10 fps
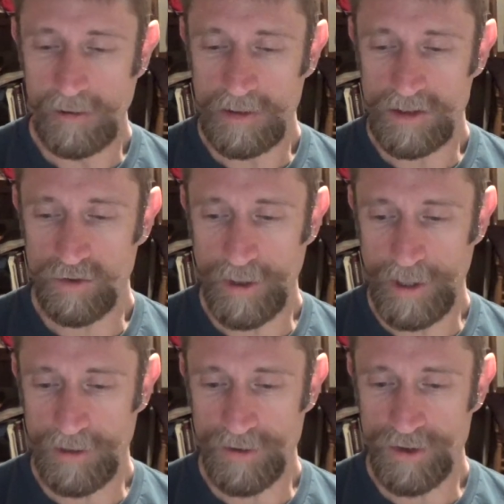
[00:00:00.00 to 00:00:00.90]

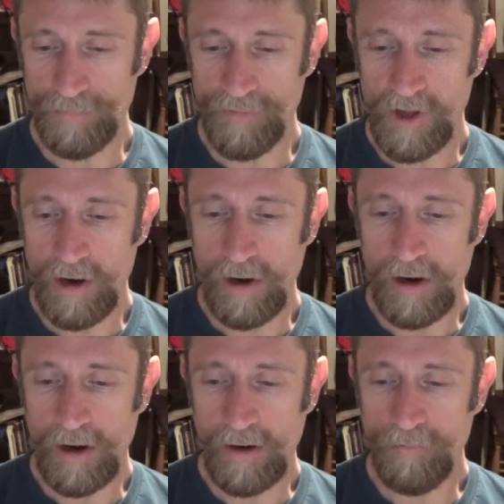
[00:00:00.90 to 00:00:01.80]
Strange.
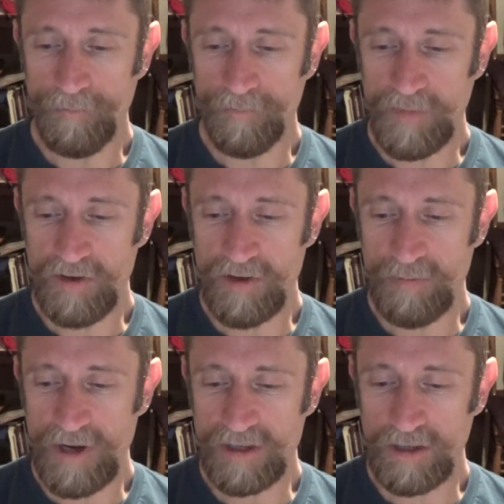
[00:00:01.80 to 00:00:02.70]
He said
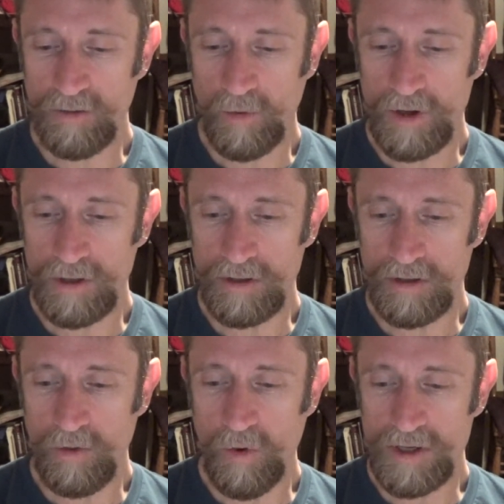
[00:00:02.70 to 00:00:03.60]
basically what
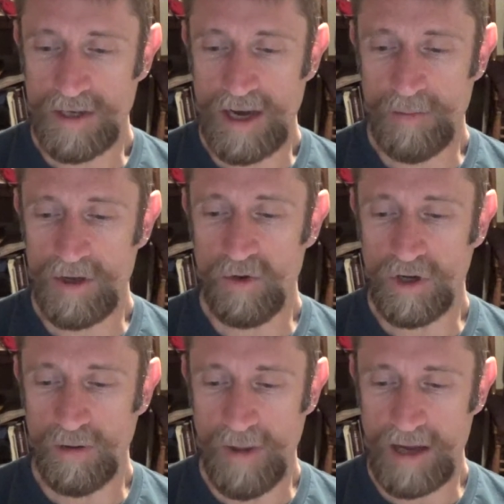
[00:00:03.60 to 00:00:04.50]
you want to happen, you
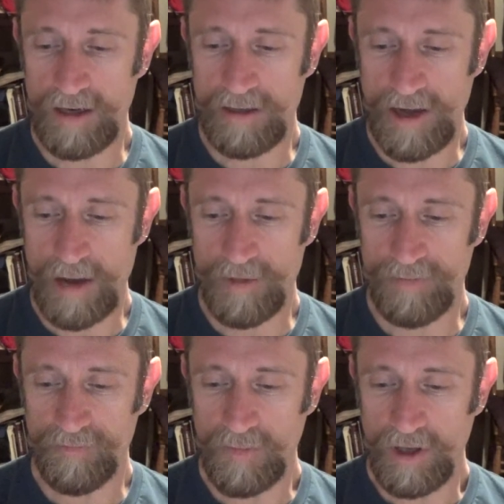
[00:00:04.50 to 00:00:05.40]
command it to
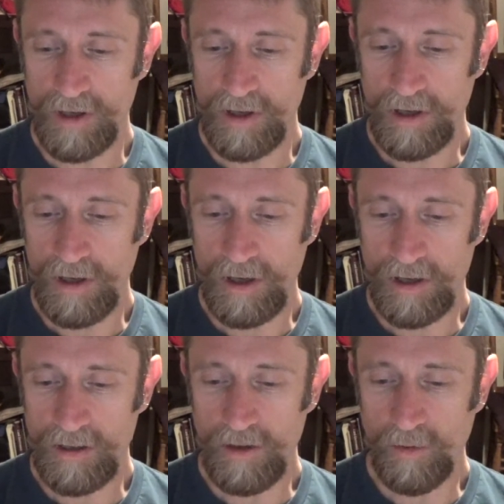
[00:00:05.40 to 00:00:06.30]
happen.
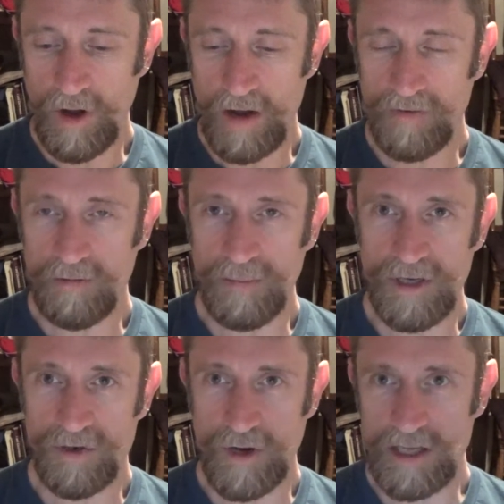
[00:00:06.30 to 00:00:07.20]
And you will often be
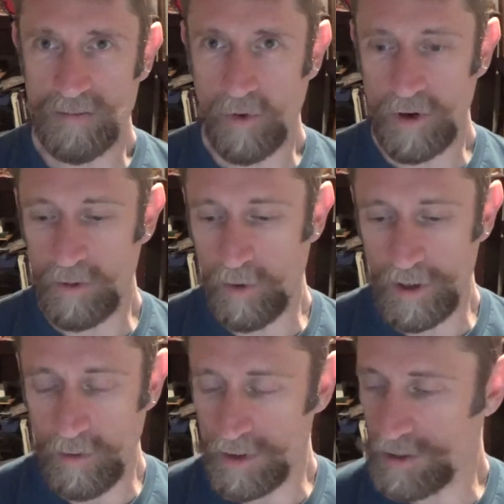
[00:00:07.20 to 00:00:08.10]
transported where
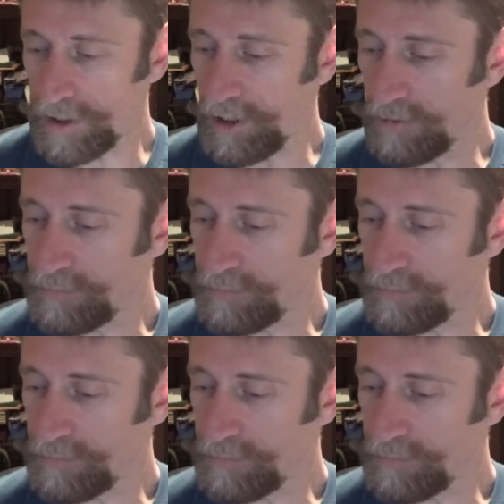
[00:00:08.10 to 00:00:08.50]
you want to go.